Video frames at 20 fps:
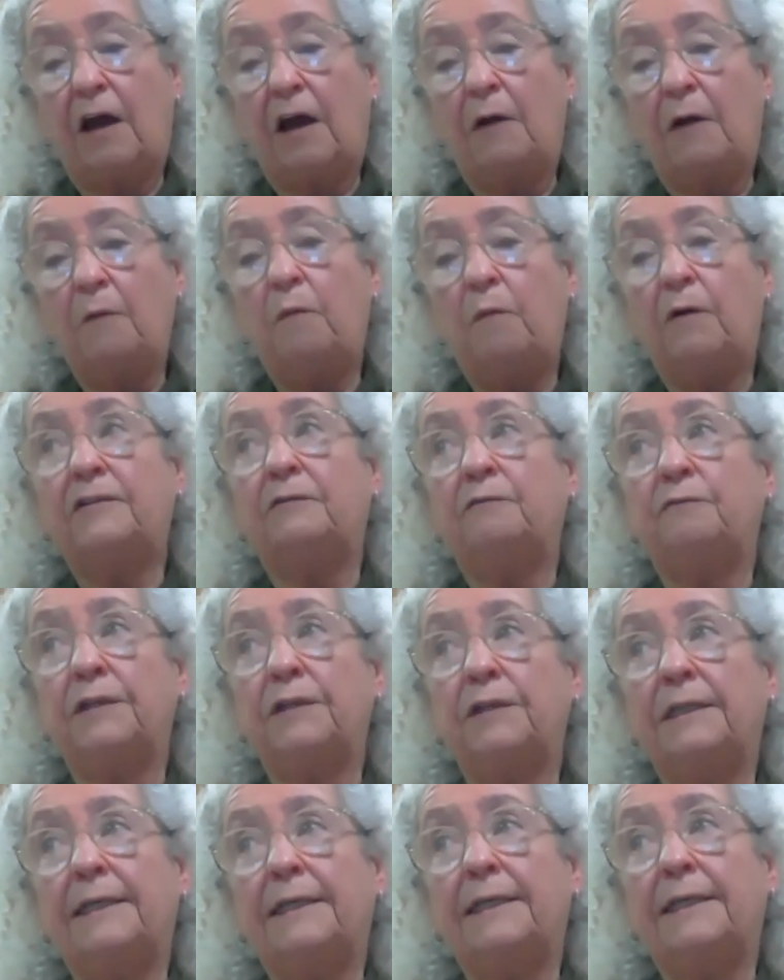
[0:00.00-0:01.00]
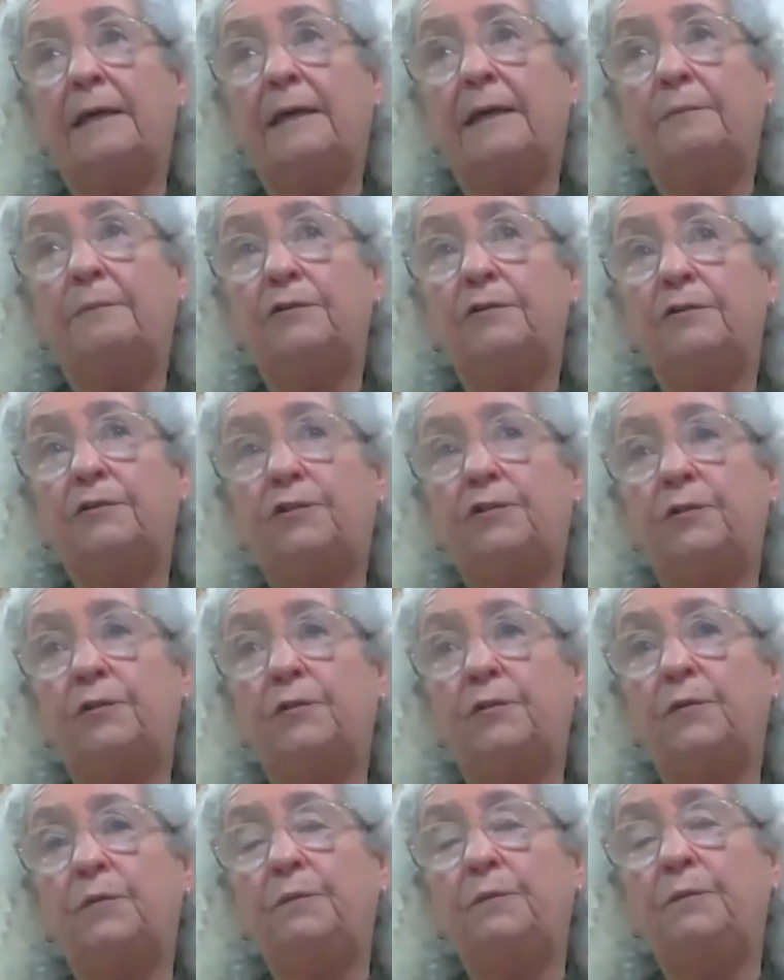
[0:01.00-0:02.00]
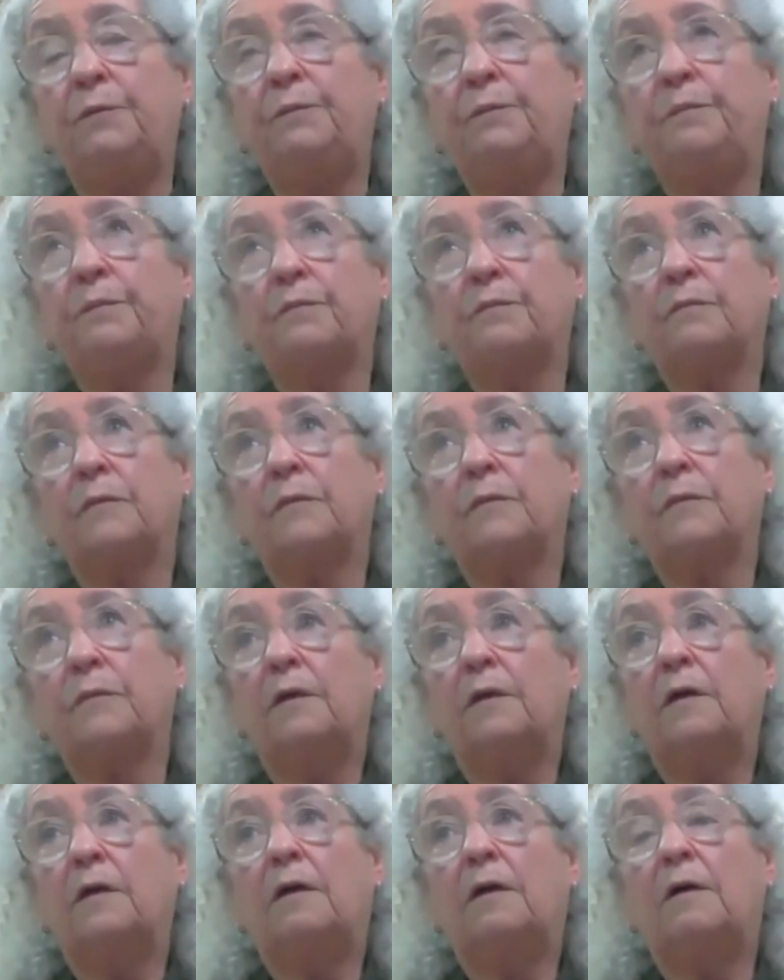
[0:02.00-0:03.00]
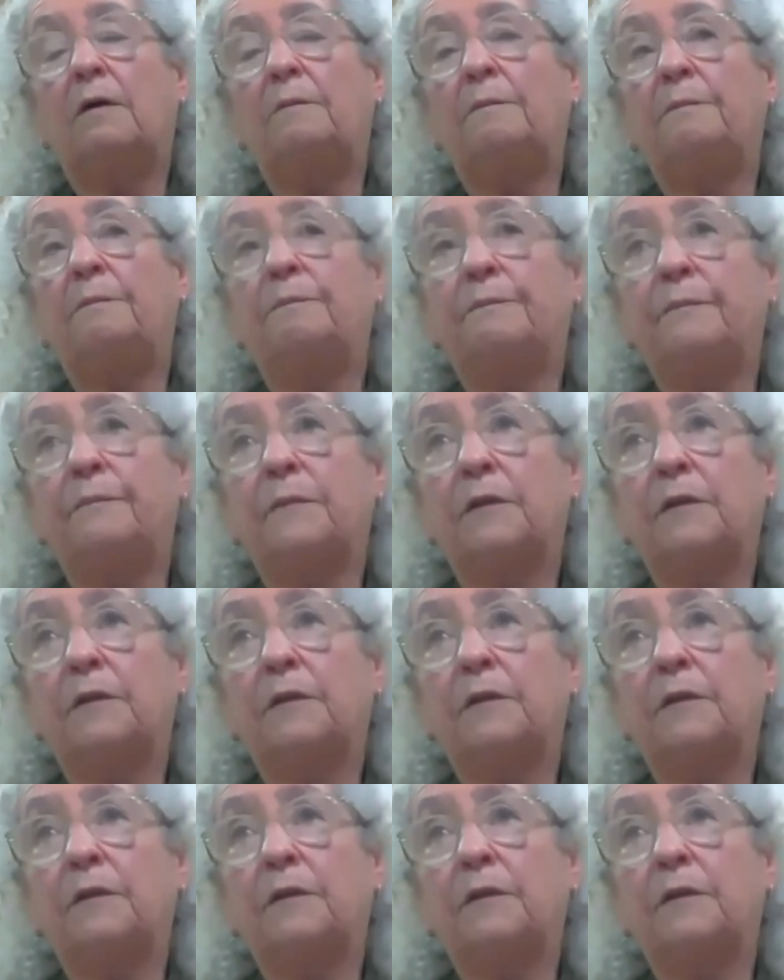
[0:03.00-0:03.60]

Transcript: I wasn't really able to um,